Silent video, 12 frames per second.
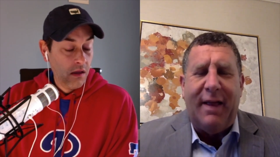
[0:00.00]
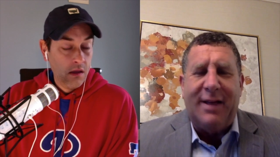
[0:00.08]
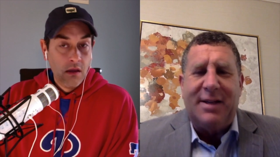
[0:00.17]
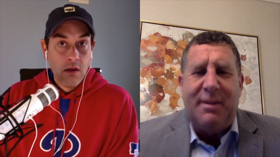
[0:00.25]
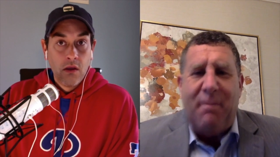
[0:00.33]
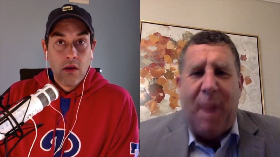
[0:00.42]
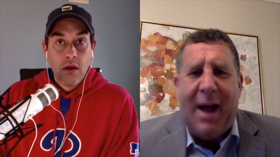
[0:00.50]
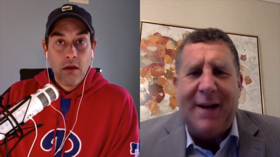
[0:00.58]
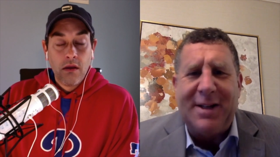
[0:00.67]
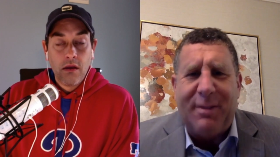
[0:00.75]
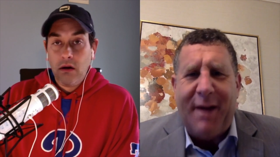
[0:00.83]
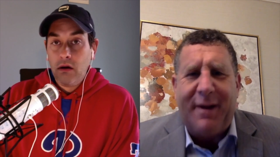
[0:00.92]
Speaker 1: that's
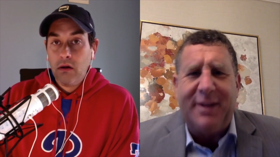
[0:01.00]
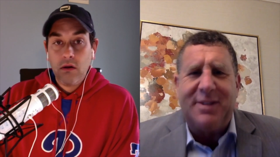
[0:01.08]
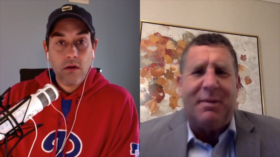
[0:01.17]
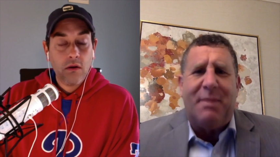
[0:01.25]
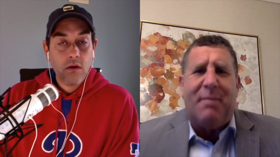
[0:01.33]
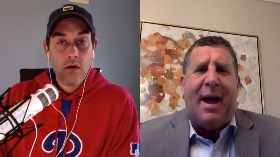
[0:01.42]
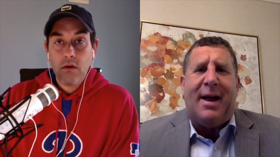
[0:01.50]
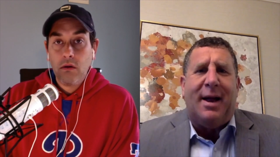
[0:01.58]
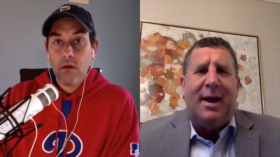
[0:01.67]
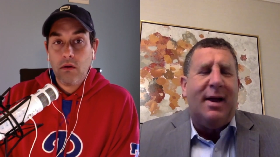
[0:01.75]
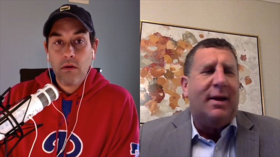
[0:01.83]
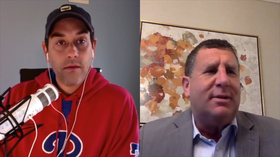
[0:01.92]
impossible. How could somebody buy,
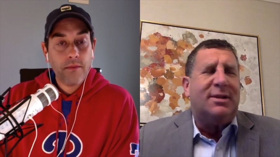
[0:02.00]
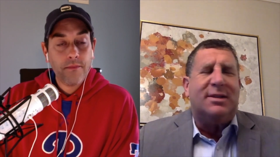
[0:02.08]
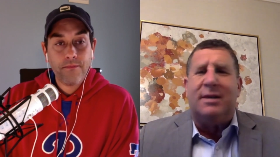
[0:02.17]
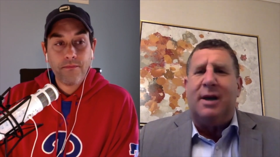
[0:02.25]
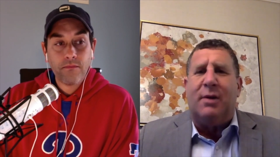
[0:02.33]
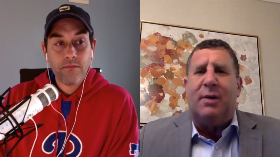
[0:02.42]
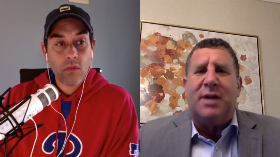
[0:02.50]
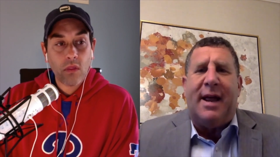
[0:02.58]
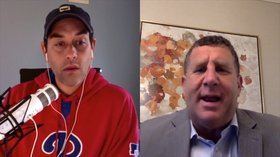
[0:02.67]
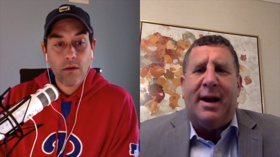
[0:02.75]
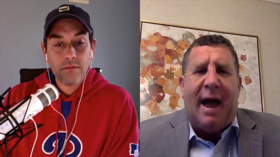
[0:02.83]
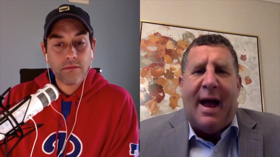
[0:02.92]
you know,
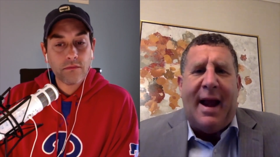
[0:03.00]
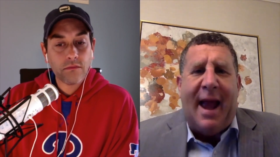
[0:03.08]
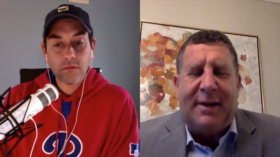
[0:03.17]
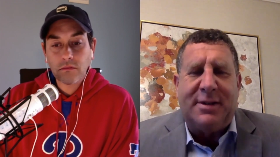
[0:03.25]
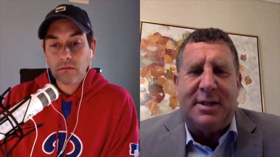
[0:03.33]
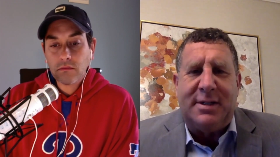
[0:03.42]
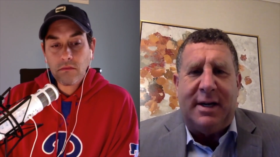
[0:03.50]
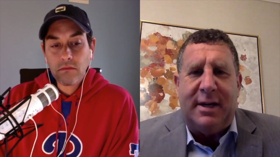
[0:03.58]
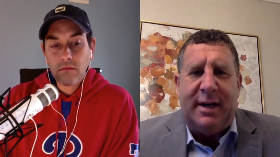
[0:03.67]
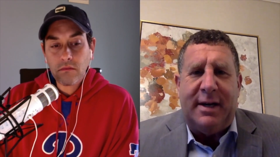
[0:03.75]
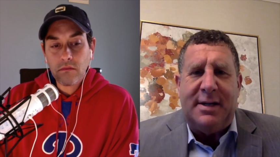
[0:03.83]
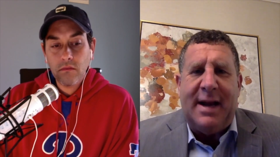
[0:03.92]
10, houses in,
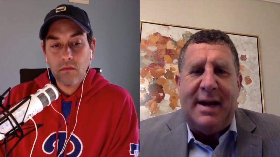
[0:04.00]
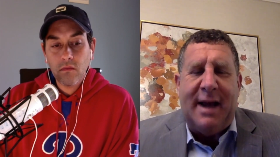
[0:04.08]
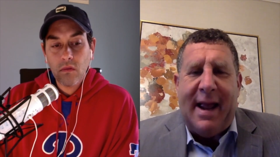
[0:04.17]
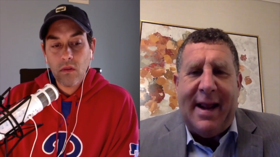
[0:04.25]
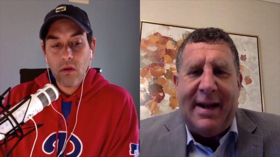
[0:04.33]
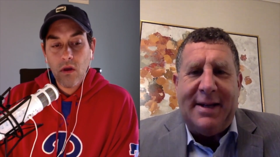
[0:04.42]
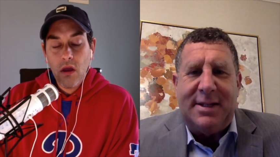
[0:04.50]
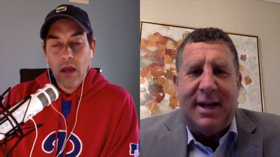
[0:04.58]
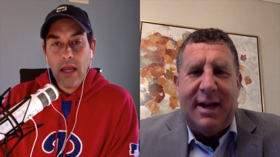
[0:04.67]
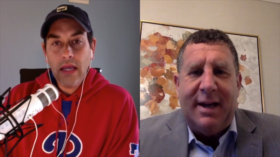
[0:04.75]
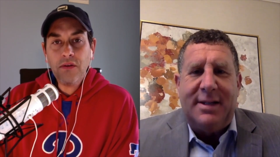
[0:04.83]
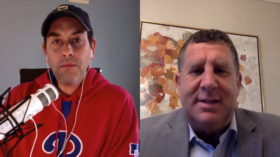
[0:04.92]
in ten days?
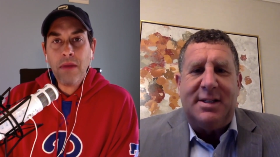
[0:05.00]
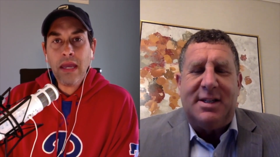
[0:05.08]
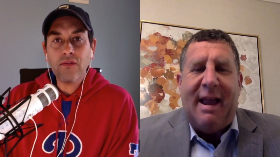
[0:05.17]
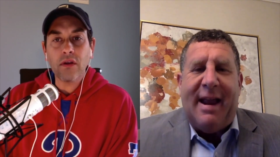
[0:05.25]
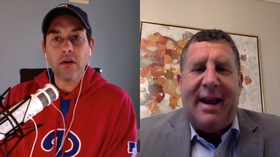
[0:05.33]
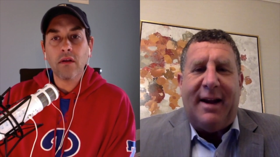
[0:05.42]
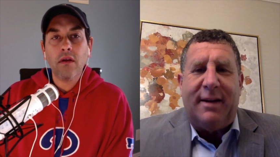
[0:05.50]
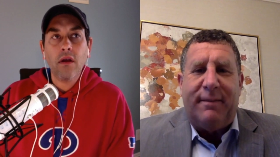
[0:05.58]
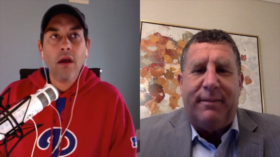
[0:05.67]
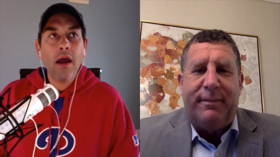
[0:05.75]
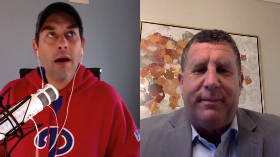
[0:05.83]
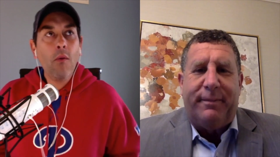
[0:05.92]
It's amazing. Same.
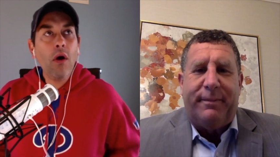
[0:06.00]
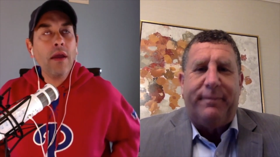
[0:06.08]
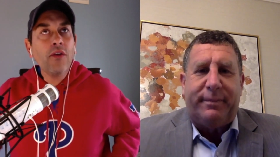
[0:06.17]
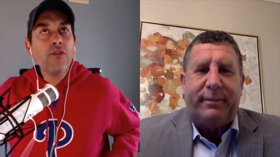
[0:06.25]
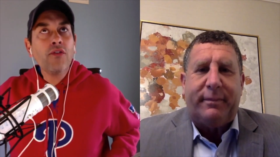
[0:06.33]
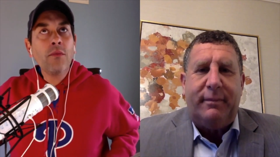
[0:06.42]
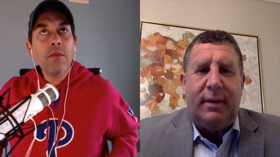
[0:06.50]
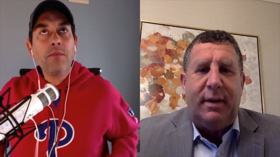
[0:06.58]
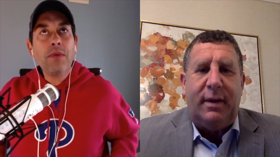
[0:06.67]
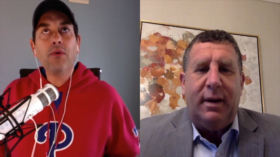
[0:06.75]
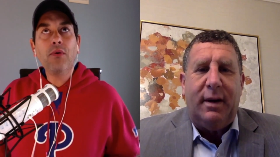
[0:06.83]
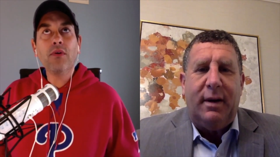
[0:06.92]
Speaker 2: Well, you know, so many
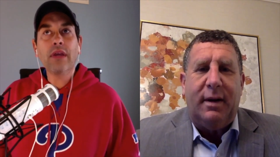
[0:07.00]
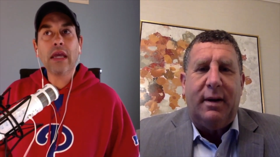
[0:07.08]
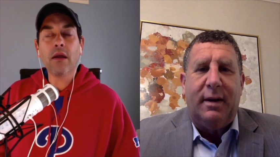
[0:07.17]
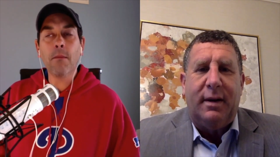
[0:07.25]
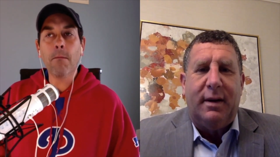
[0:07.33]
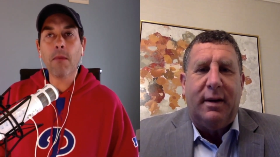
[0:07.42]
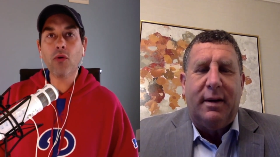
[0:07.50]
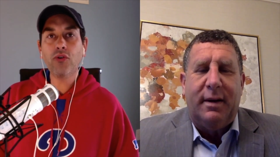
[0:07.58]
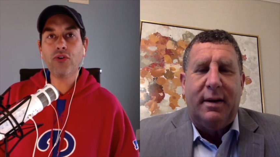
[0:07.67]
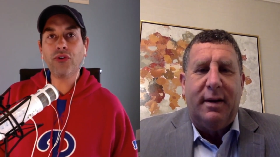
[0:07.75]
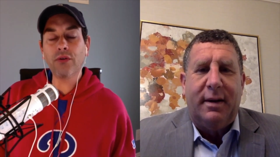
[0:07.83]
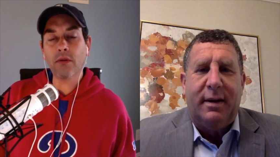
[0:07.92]
people get
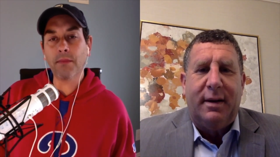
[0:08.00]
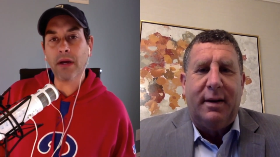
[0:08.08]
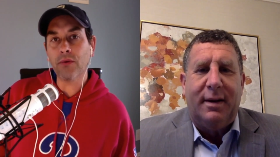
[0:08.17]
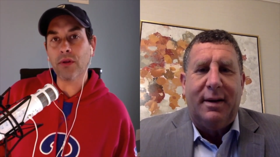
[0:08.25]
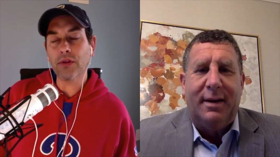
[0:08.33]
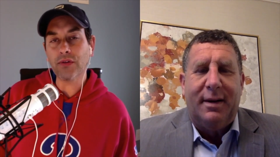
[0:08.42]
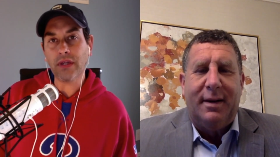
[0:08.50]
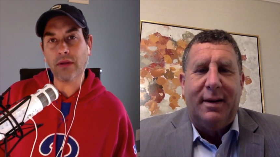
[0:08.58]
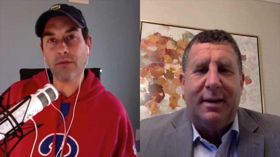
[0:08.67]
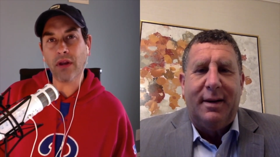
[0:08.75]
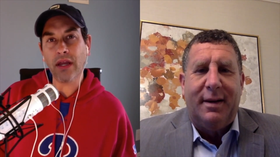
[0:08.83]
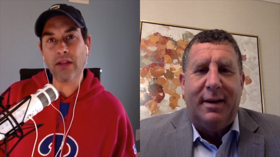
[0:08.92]
emotional about real
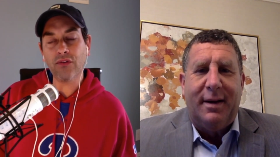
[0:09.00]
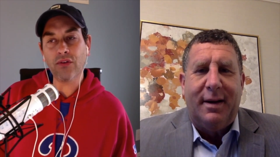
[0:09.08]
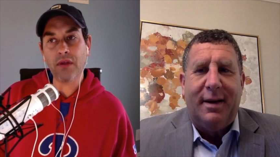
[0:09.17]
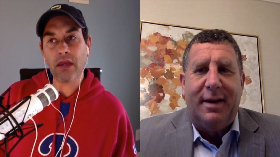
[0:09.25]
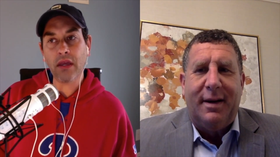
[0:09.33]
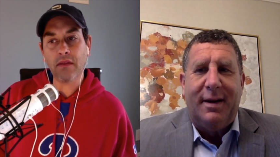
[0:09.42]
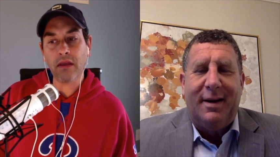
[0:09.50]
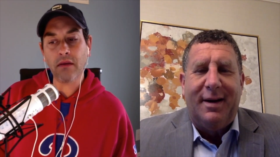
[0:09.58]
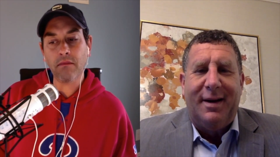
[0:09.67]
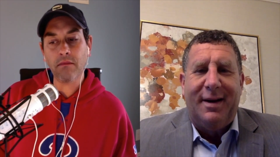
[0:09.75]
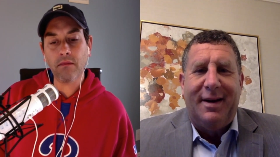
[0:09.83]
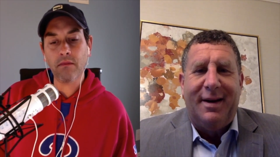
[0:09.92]
estate, right? And so they
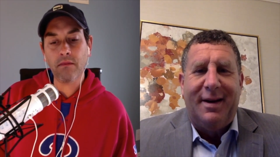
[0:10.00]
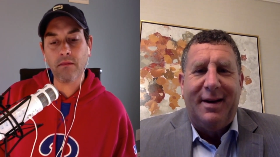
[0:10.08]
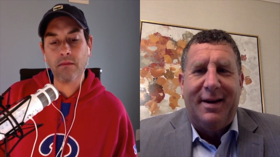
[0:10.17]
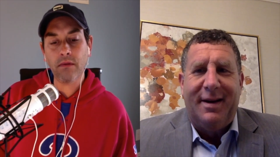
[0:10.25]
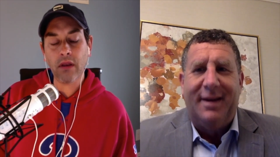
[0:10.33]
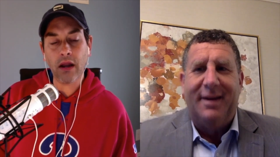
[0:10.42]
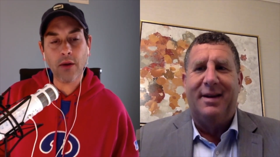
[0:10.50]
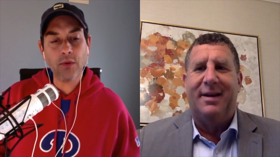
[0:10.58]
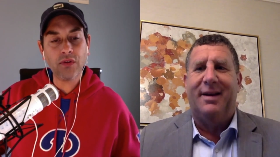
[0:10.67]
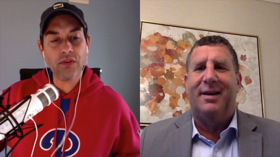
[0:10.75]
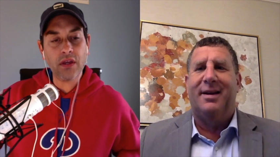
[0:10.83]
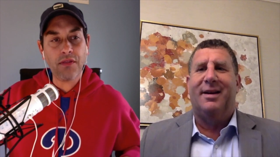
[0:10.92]
they you know, I
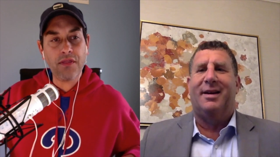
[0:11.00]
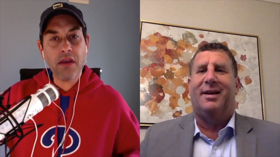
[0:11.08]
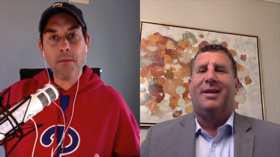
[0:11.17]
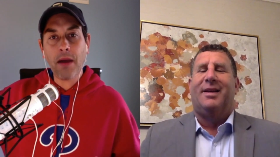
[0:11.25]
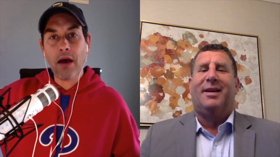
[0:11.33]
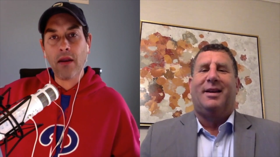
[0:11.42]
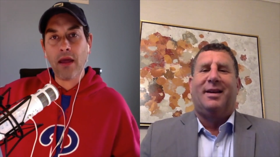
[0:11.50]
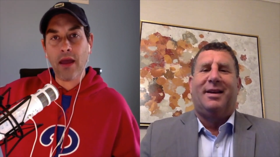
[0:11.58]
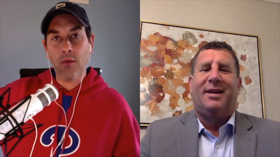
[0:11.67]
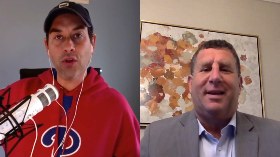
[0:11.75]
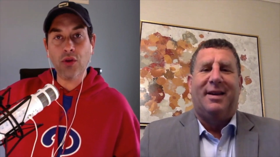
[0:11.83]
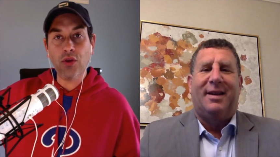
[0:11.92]
always say, think about when